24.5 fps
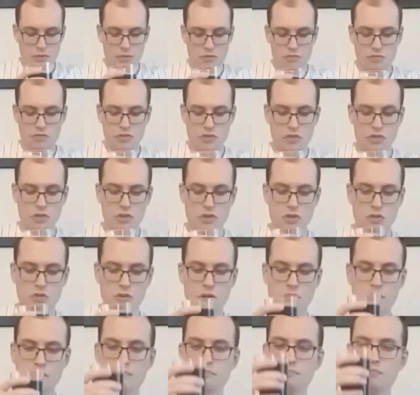
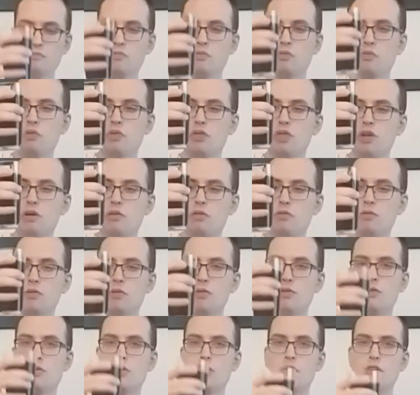So without
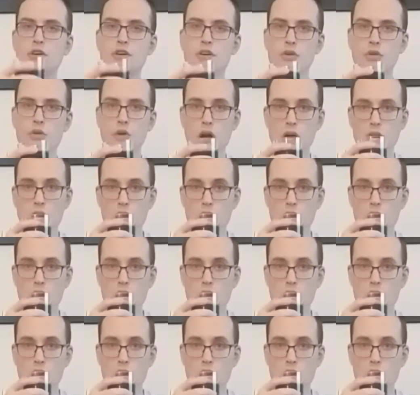further ado,